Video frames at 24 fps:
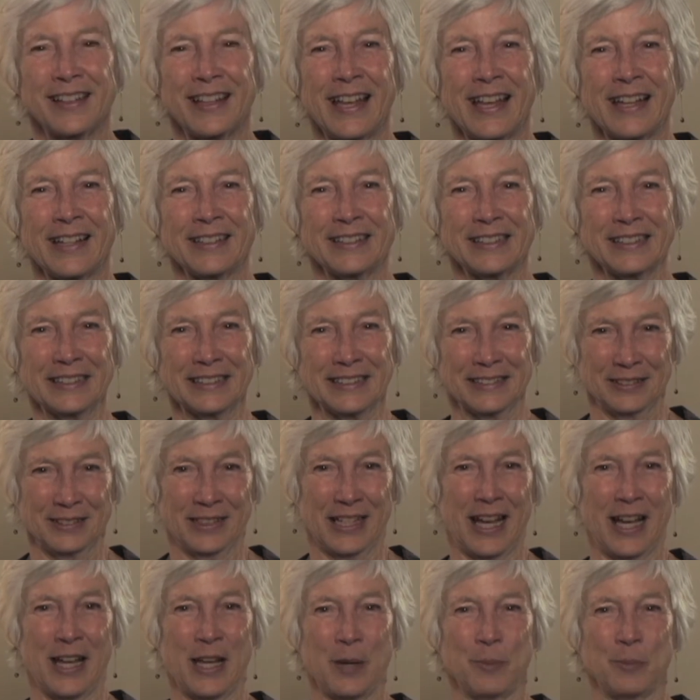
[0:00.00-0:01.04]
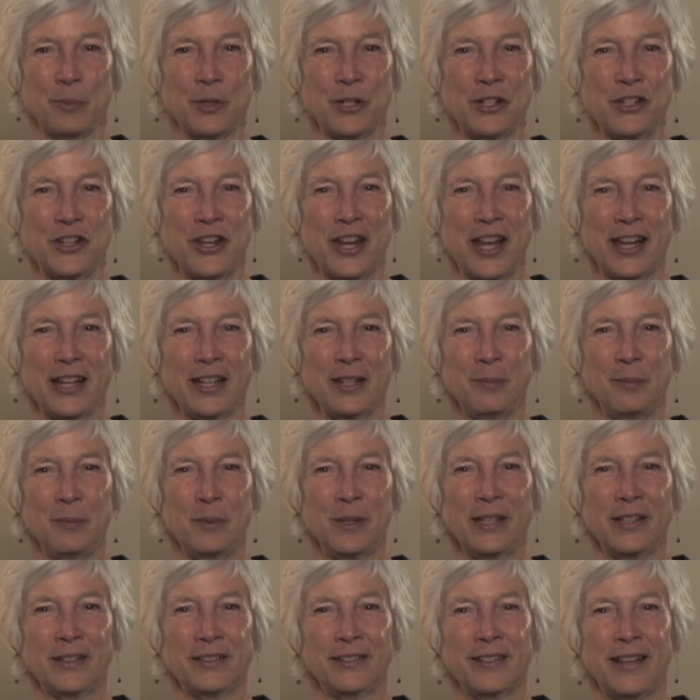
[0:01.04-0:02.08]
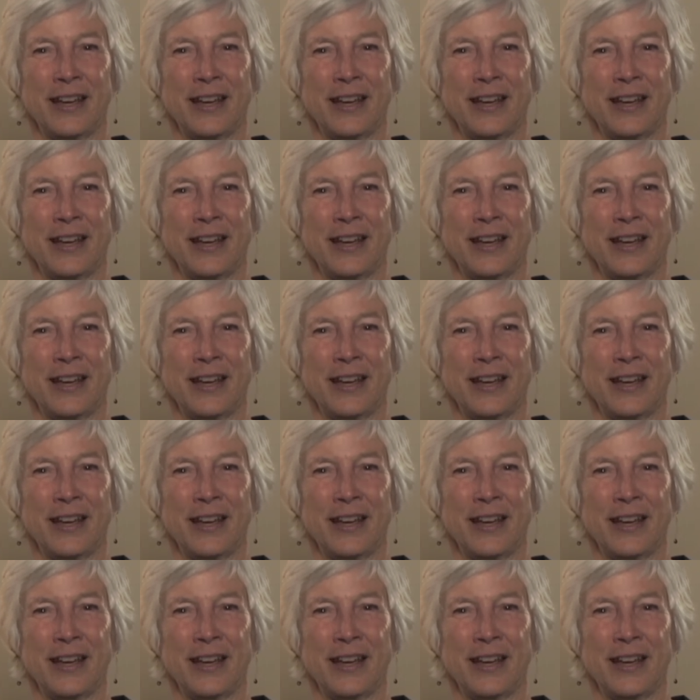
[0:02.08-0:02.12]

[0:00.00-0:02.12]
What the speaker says: That I appreciated because